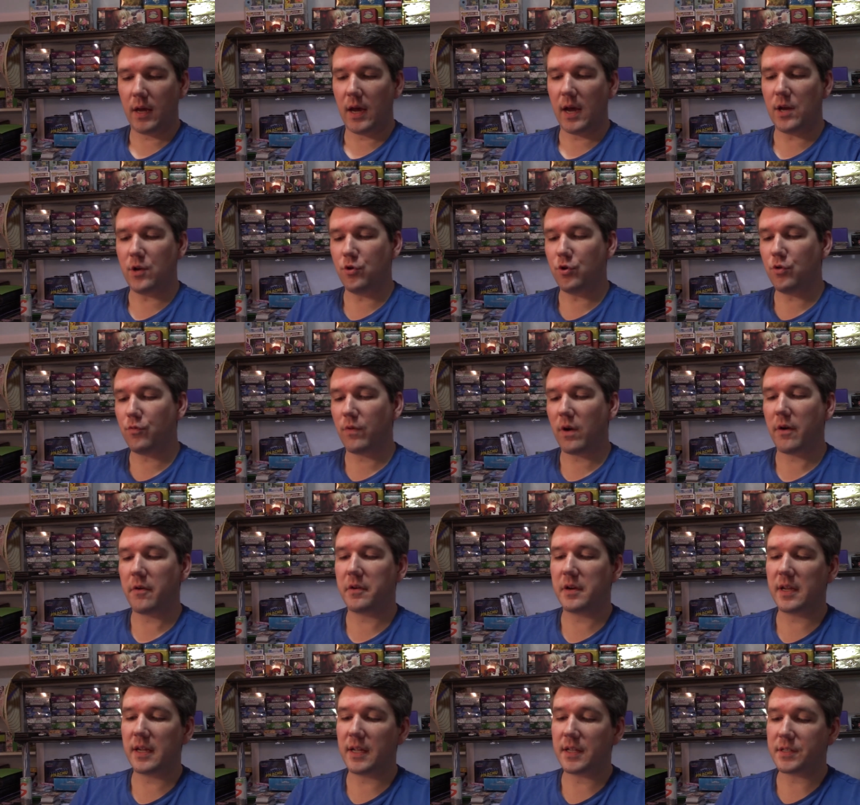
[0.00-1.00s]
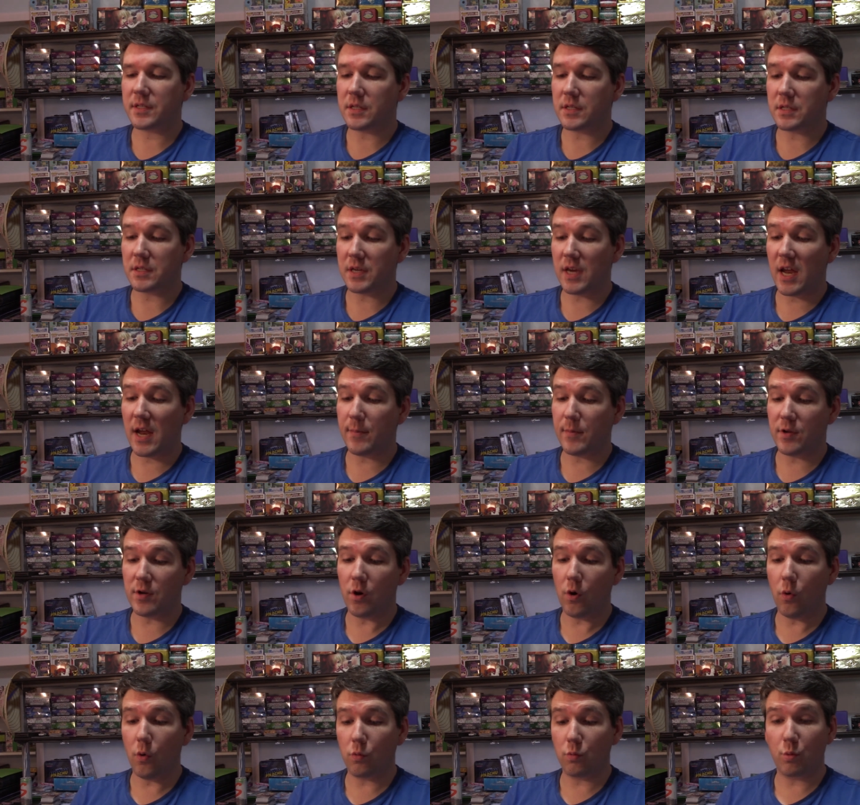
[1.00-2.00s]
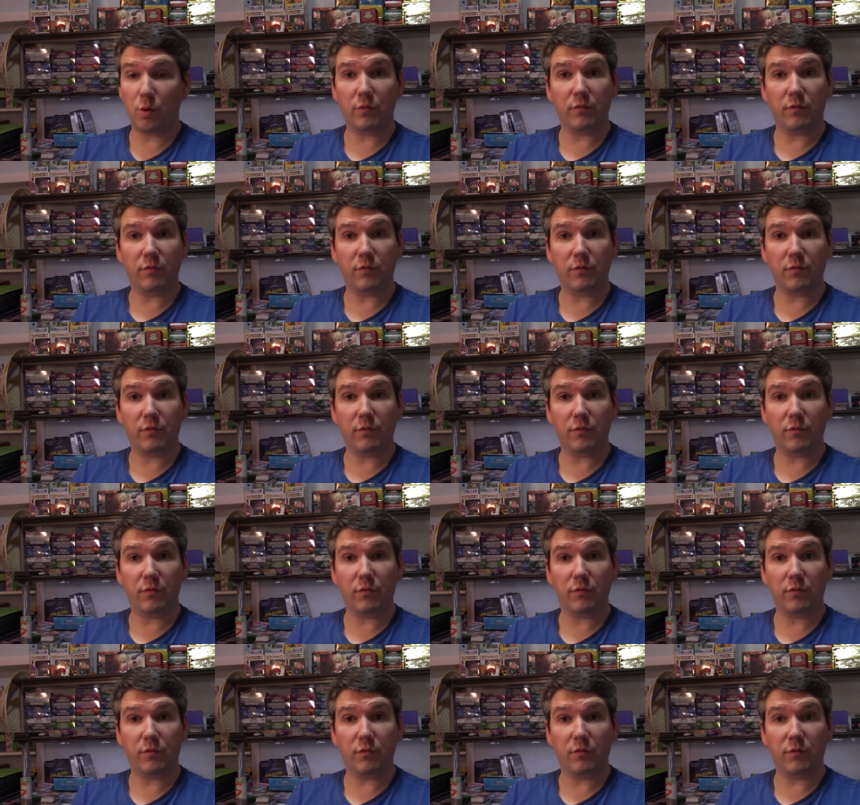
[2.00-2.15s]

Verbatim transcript: A new rarity gets its name and an old one